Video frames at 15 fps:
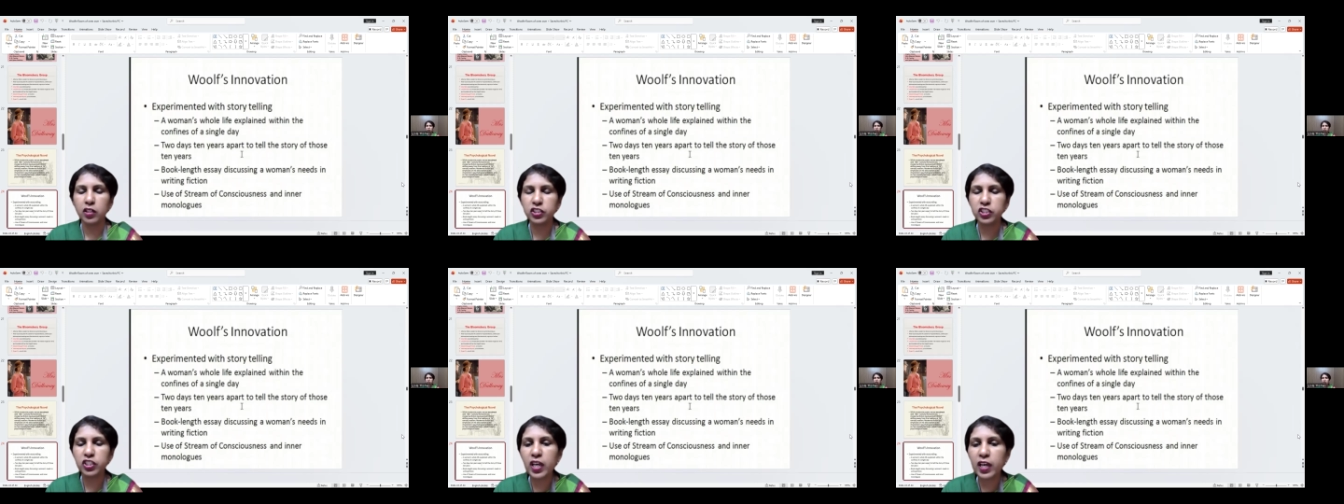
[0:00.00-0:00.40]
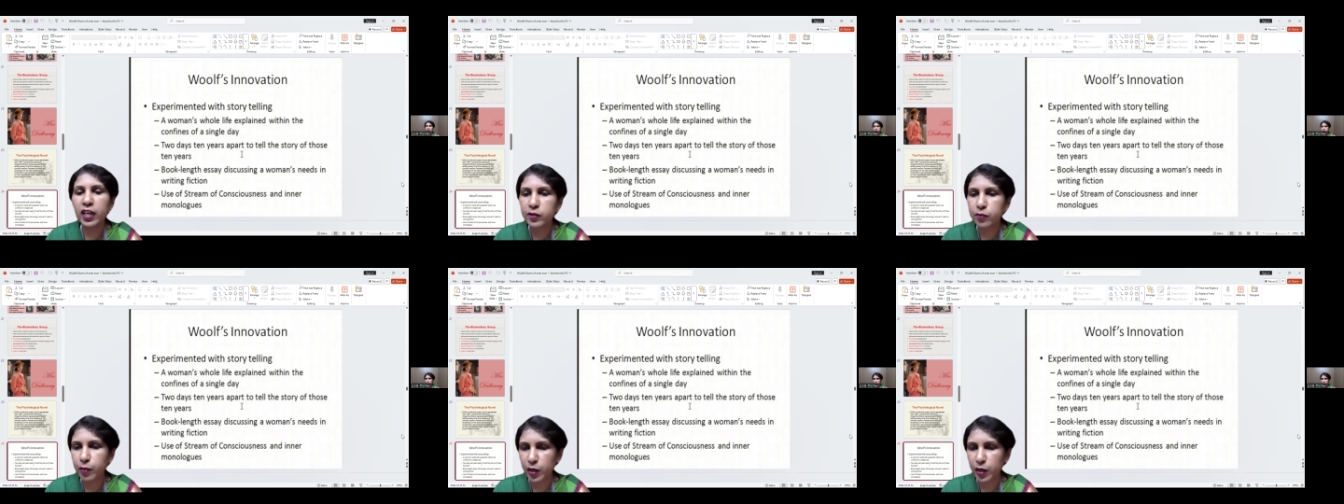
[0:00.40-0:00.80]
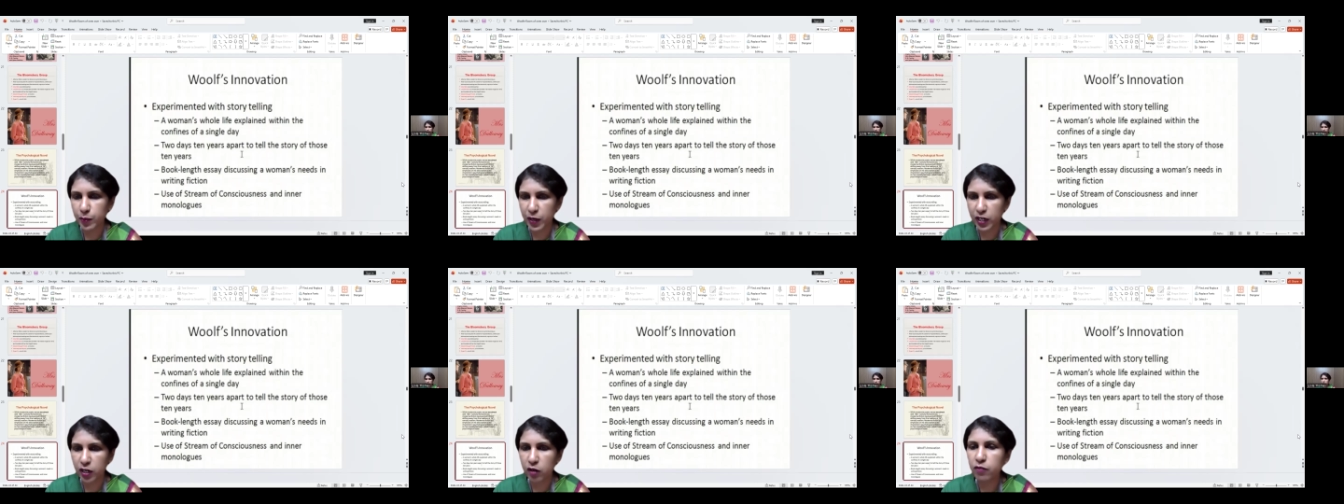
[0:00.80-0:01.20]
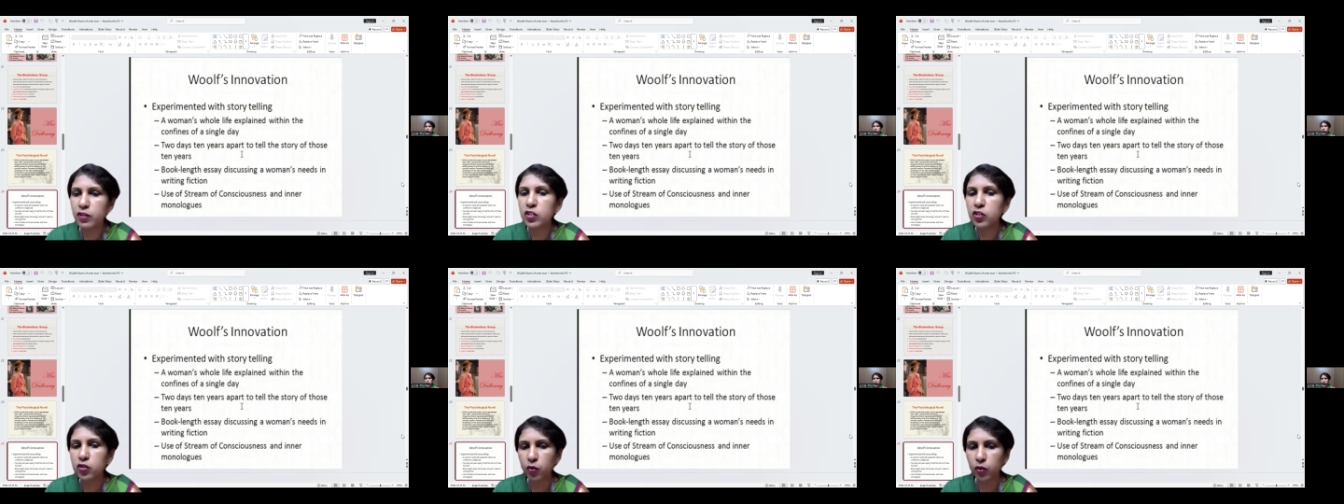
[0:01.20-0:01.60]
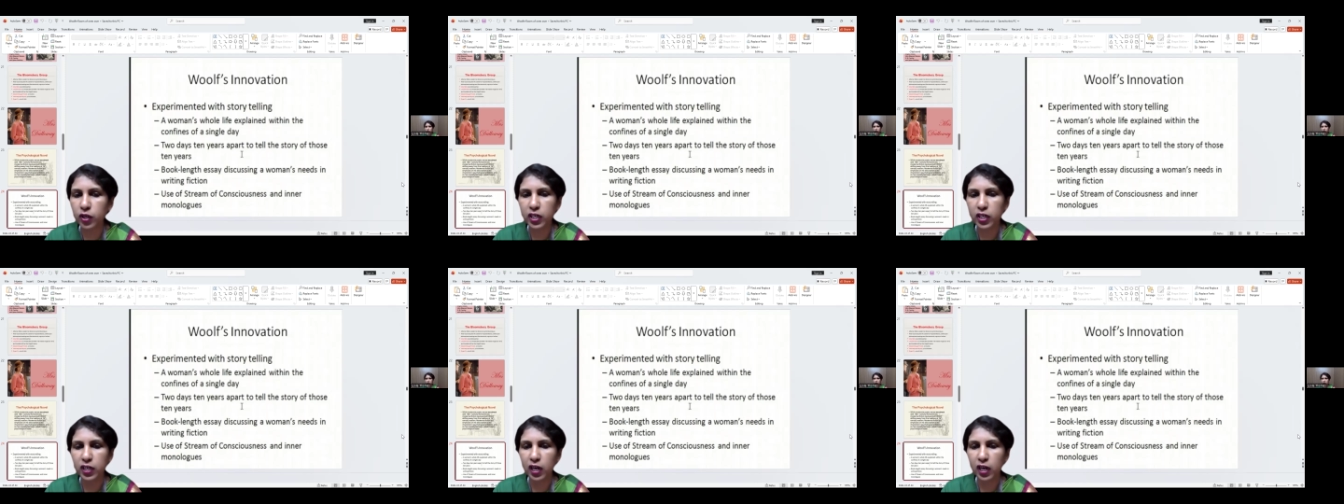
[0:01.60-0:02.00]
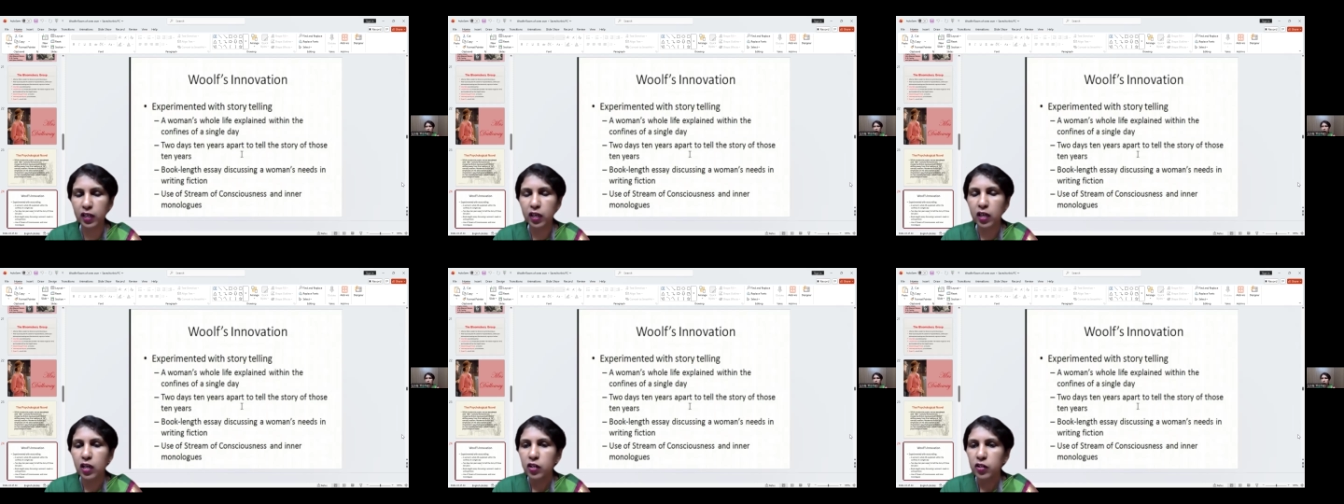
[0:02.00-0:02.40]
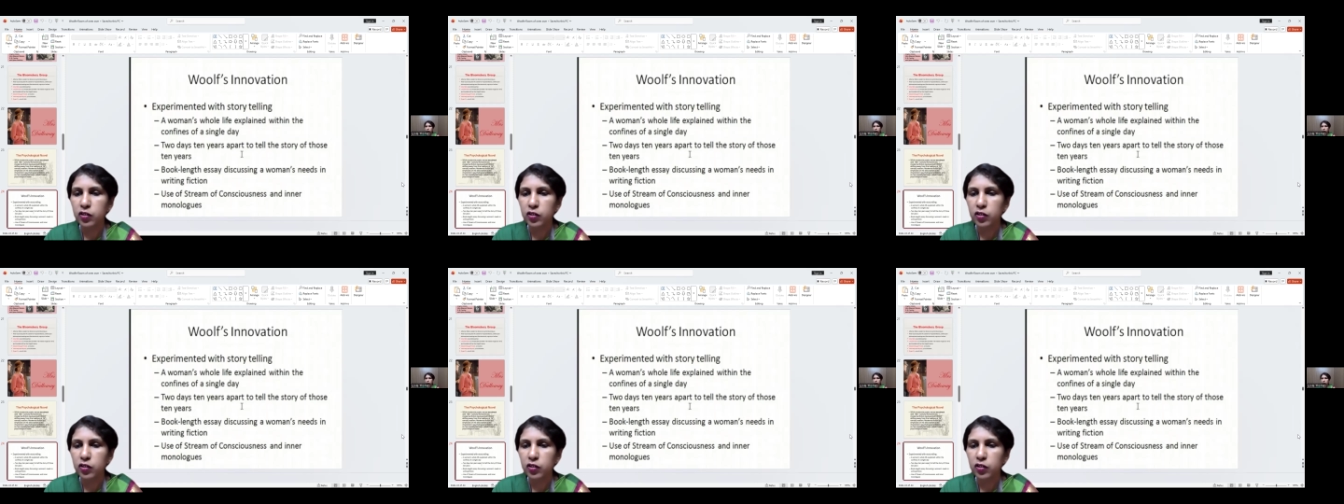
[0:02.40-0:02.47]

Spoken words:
She experimented with storytelling.